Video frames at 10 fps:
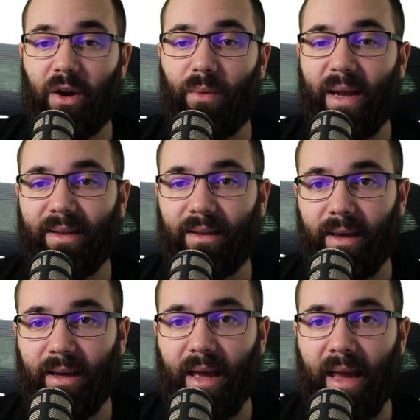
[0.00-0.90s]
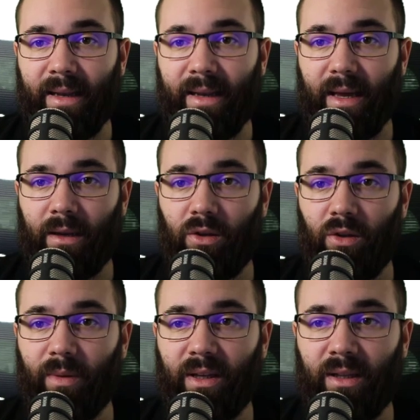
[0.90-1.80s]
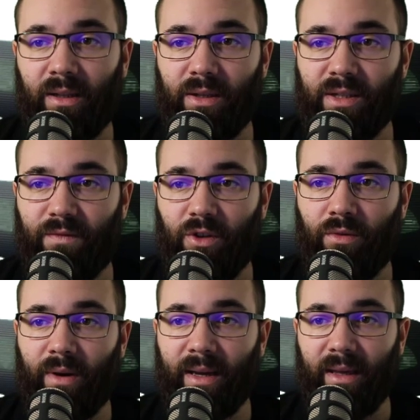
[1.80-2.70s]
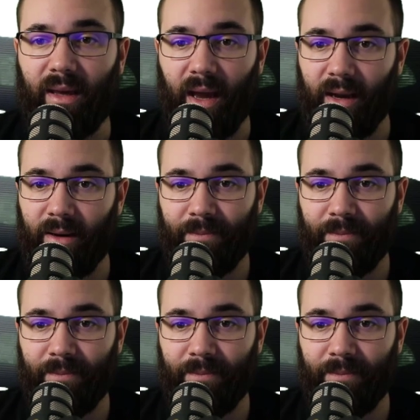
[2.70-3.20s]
right click and then duplicate this view again.